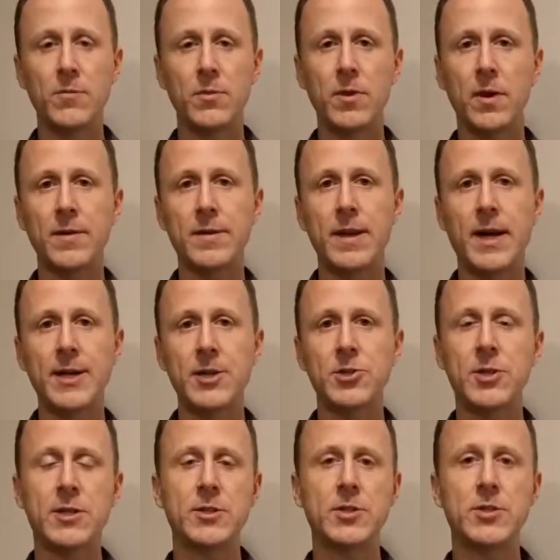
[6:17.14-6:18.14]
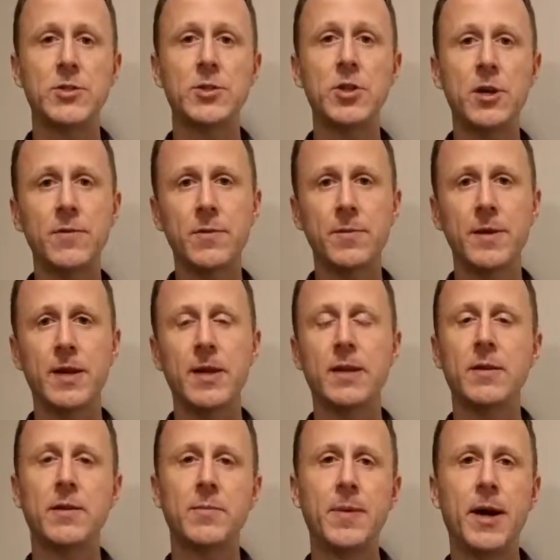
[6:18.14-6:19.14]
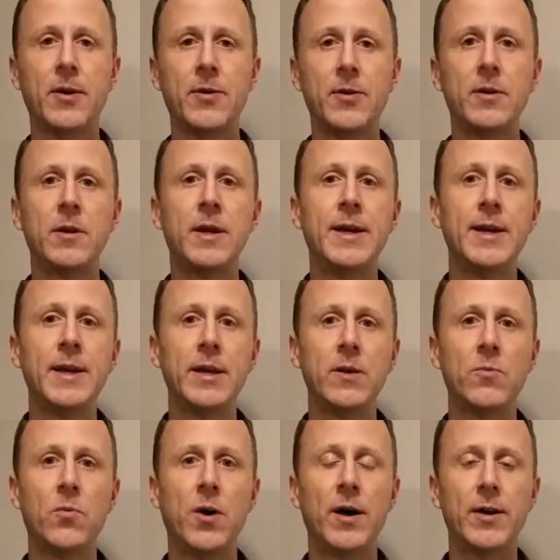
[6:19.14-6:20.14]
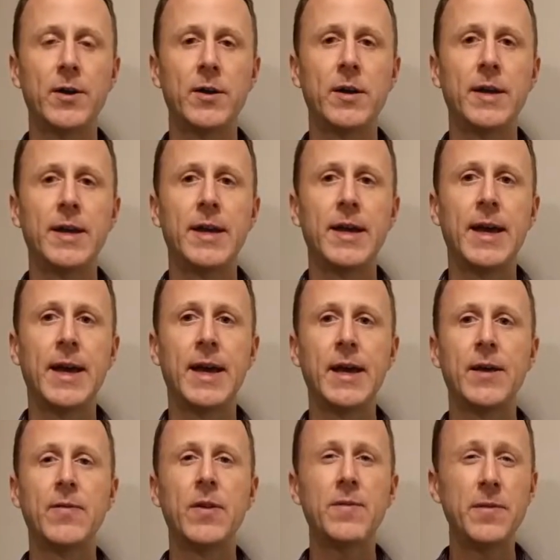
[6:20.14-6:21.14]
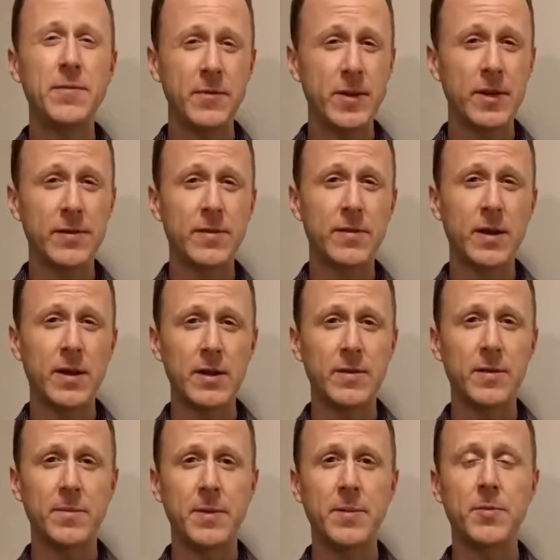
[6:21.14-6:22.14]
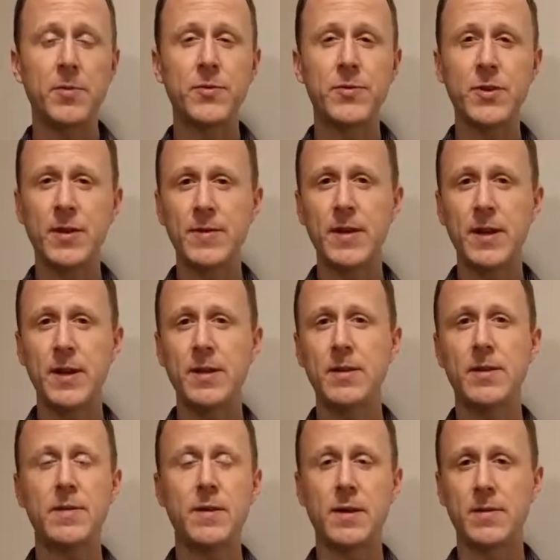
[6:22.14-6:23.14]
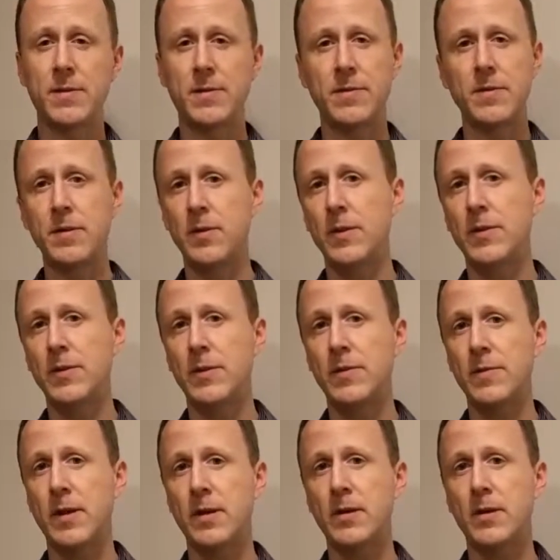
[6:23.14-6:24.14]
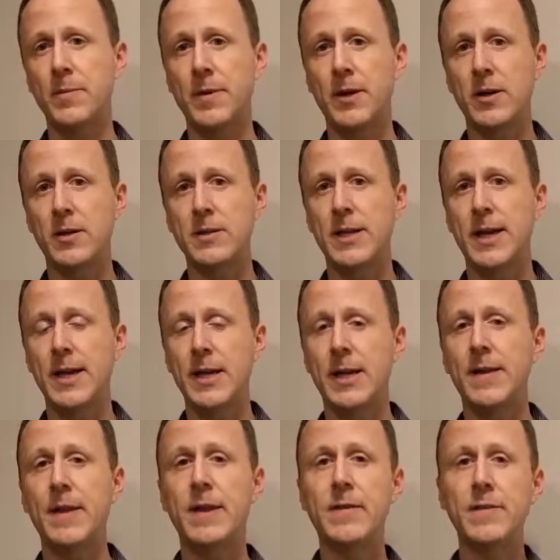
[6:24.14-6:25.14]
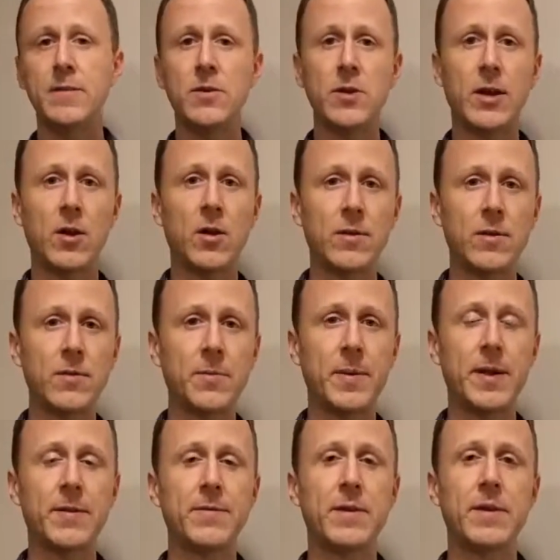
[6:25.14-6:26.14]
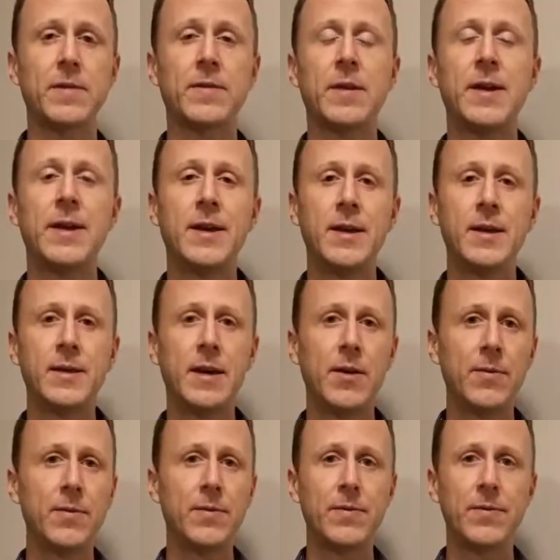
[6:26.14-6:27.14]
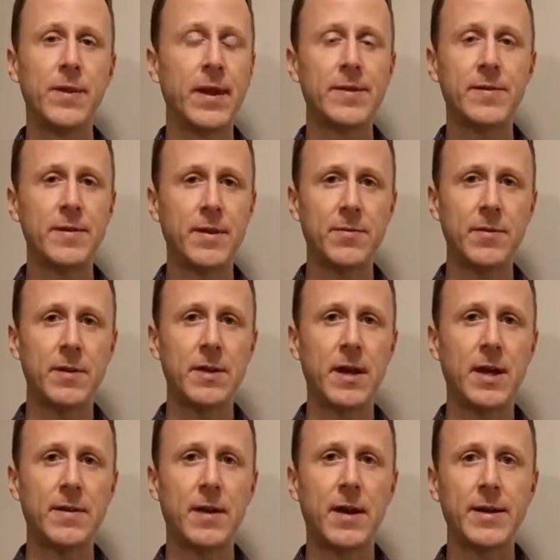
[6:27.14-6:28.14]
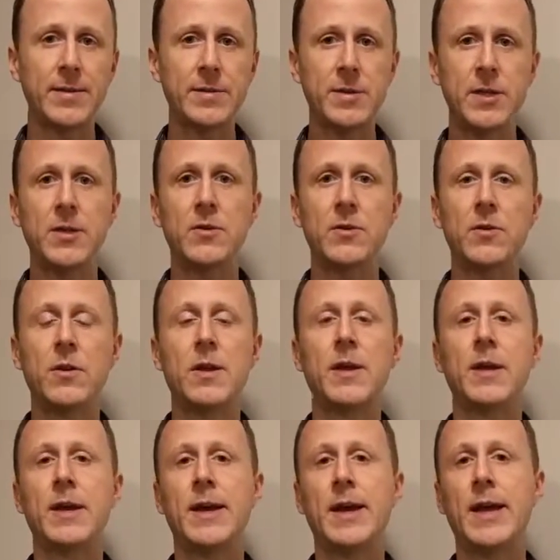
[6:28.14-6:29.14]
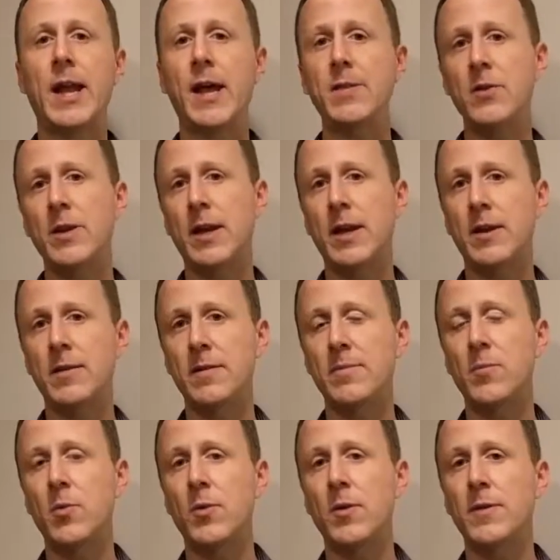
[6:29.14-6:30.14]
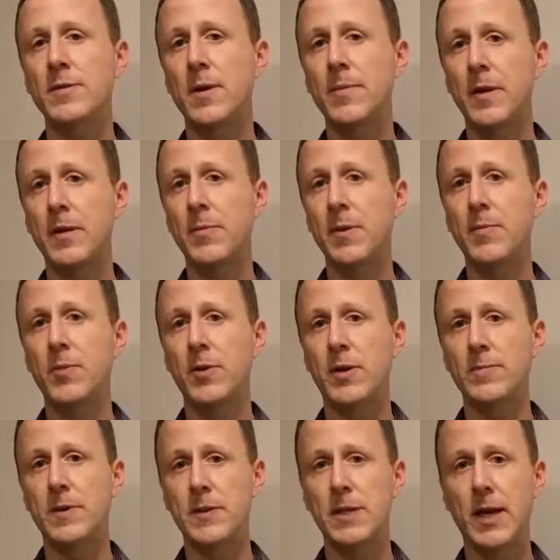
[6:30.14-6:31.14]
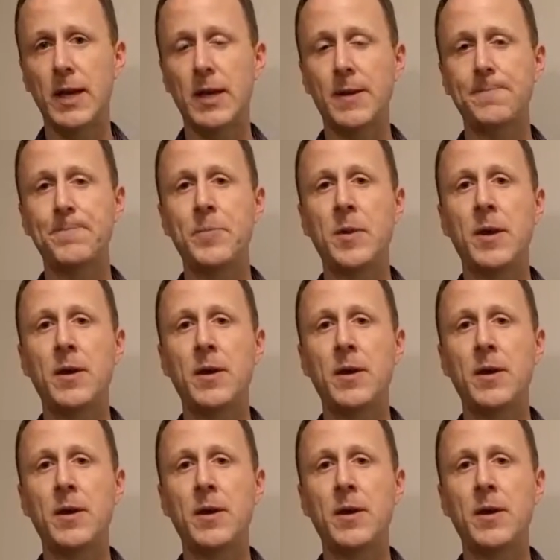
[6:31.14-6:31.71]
with all the diet changes just from taking this powder in water. And they've even done studies on people just taking this and still eating the standard American diet, and they still get all those benefits. Now, that's definitely not ideal, and I look at it as more of something people can be taking